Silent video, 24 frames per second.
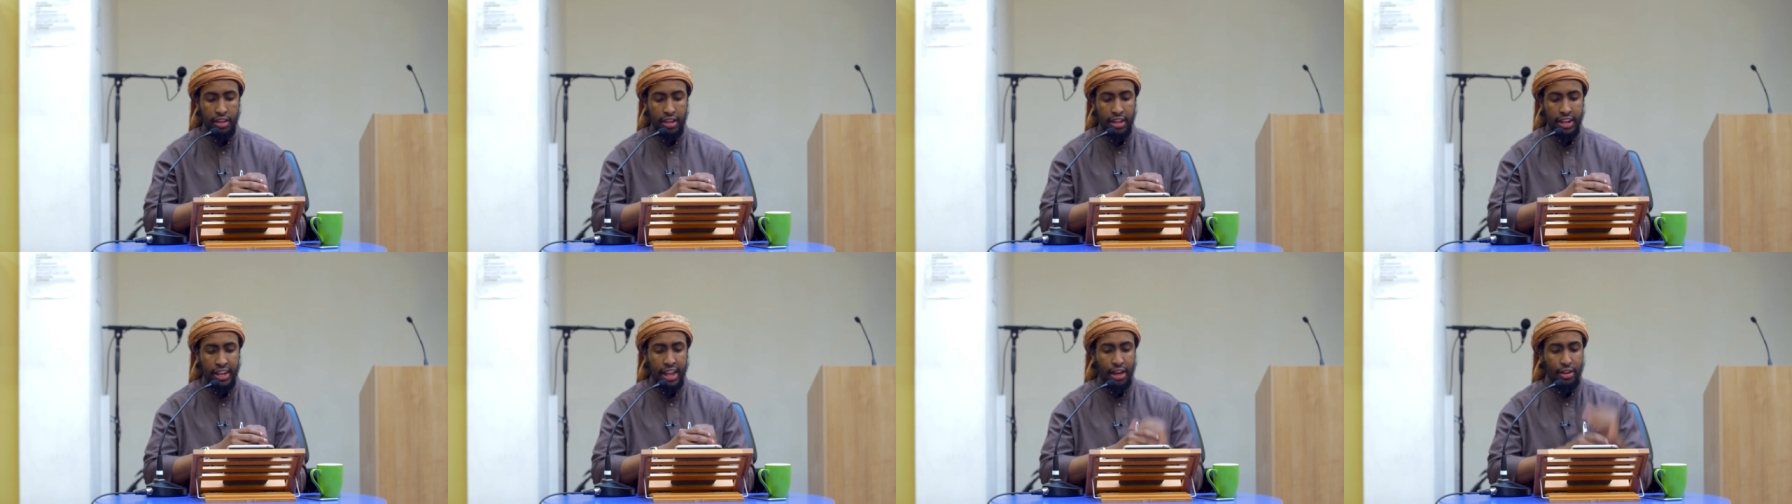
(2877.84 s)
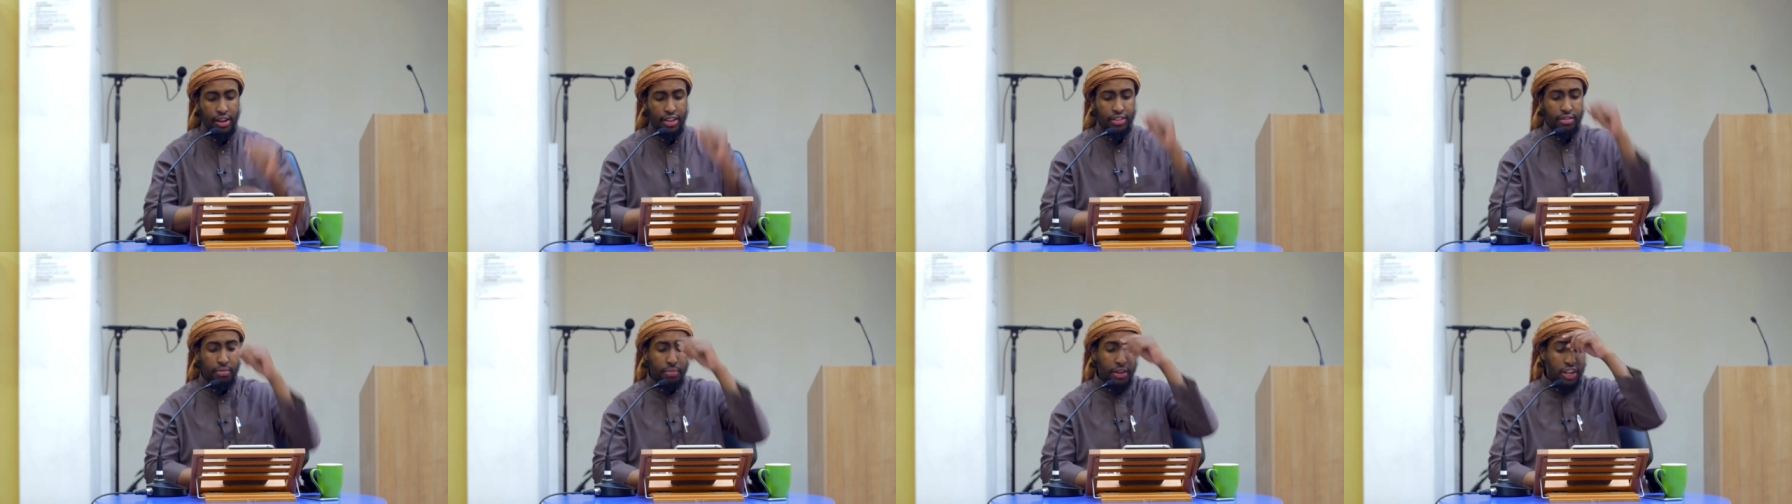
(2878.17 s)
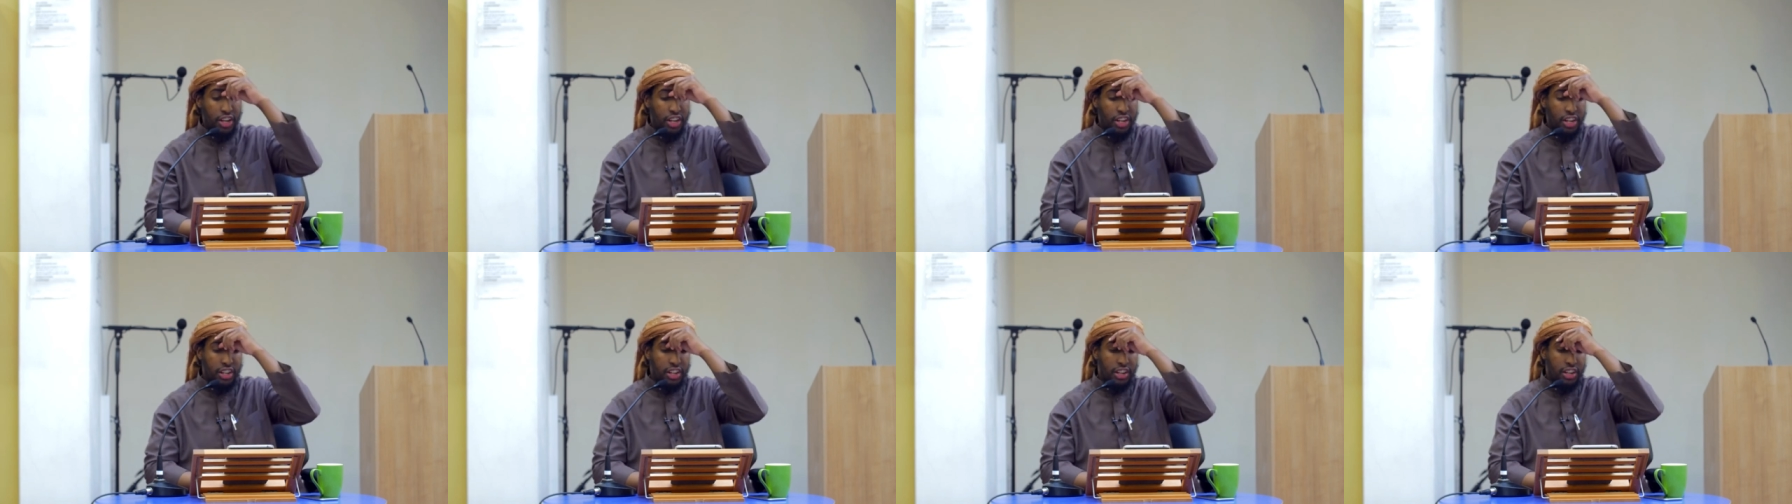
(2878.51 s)
Now let's
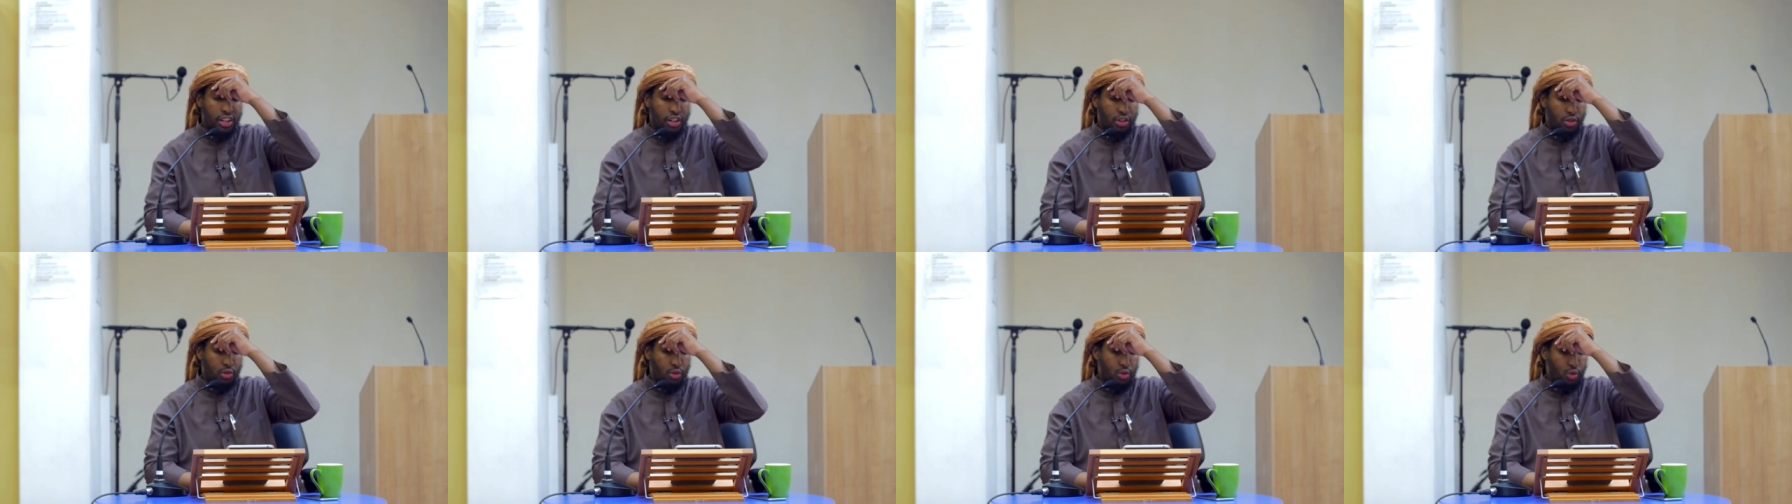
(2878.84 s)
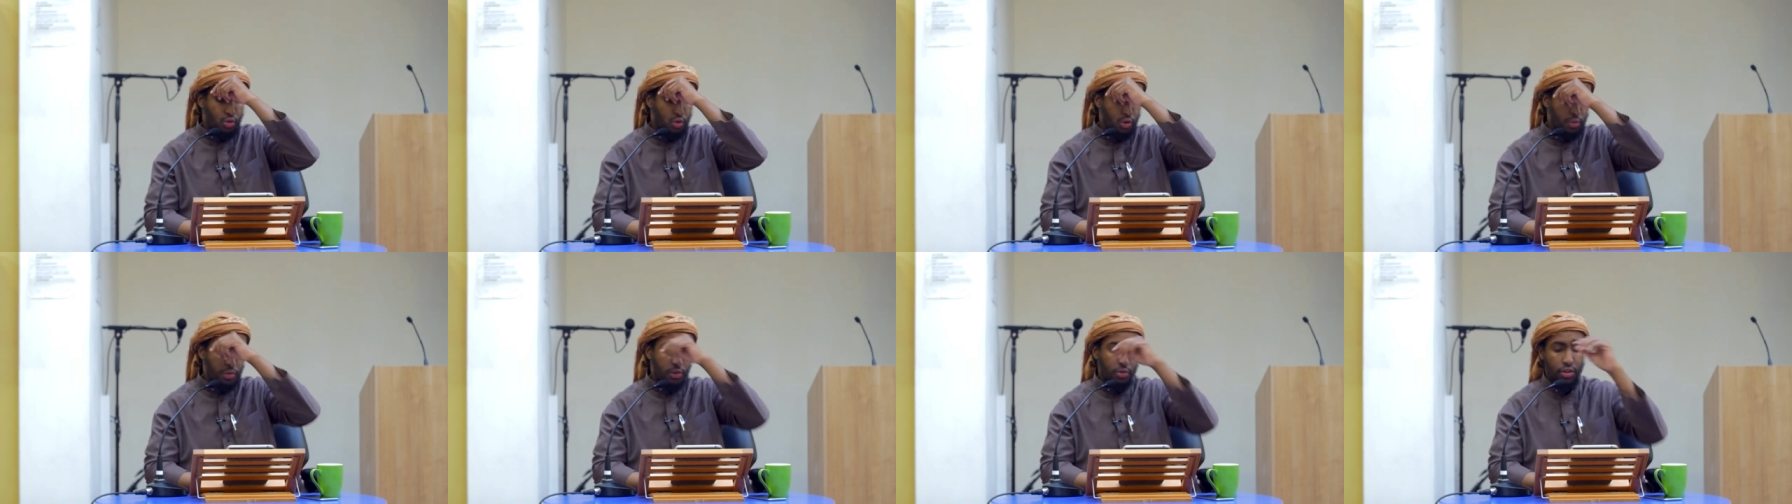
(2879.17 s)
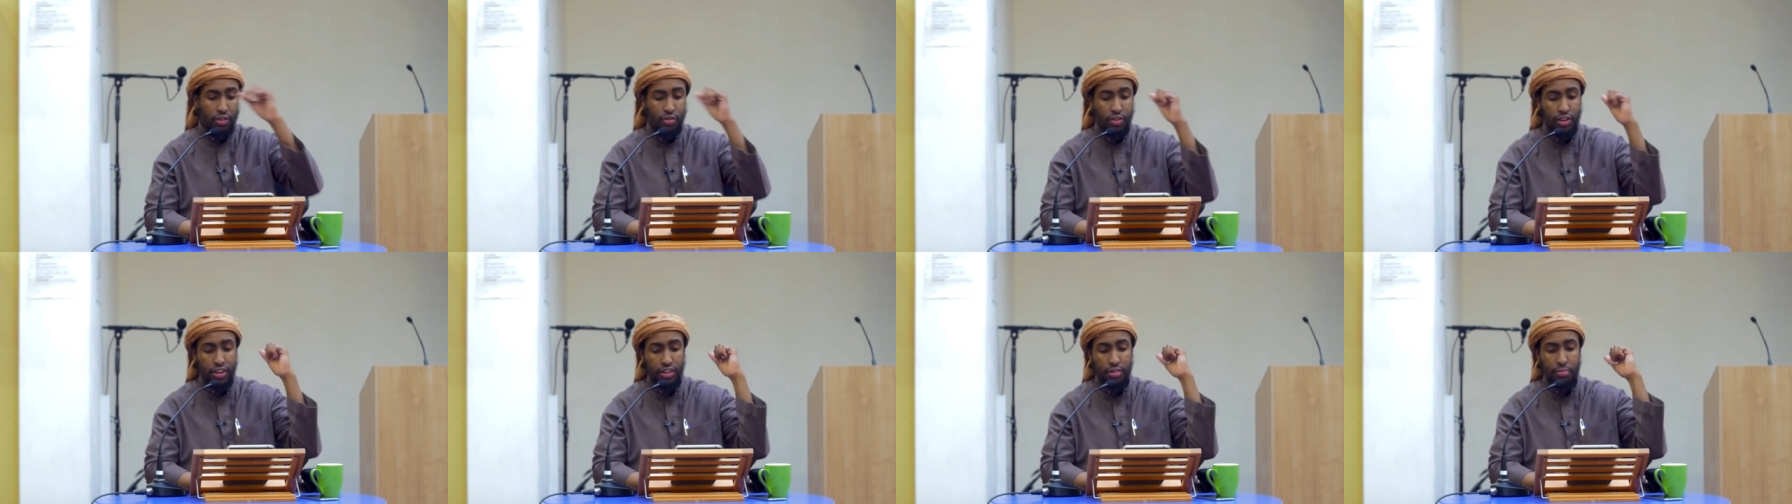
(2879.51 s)
mention the two groups
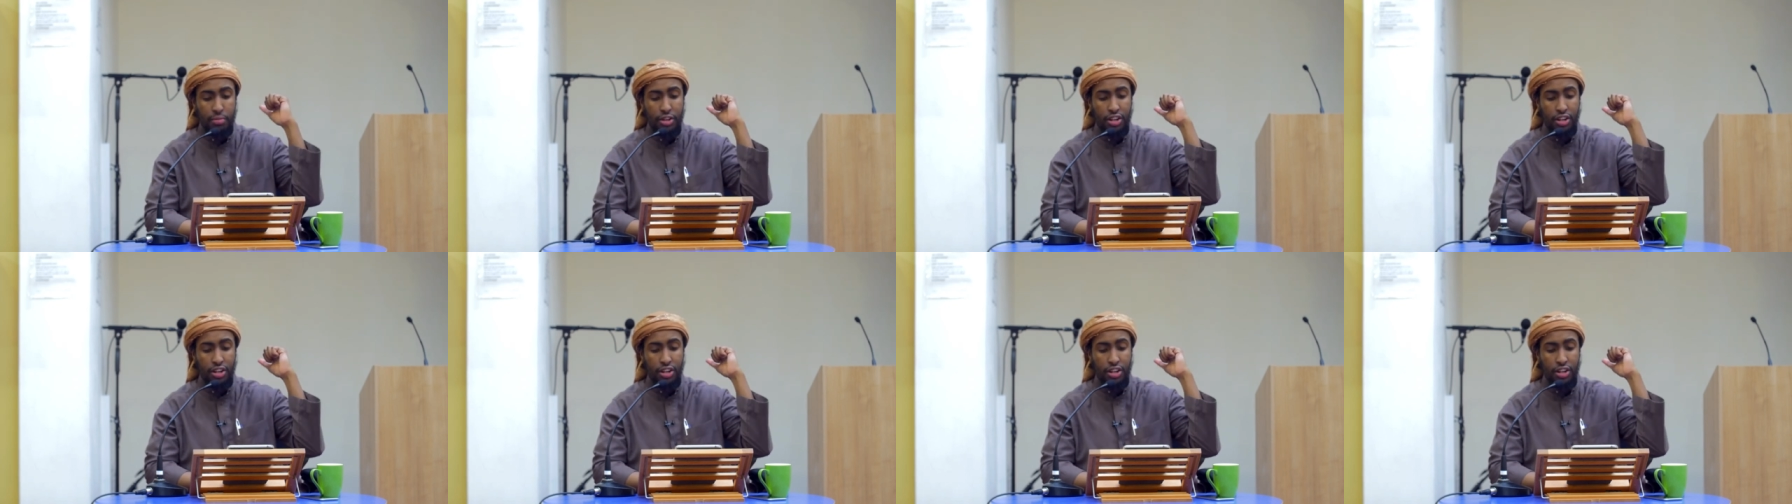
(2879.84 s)
which we just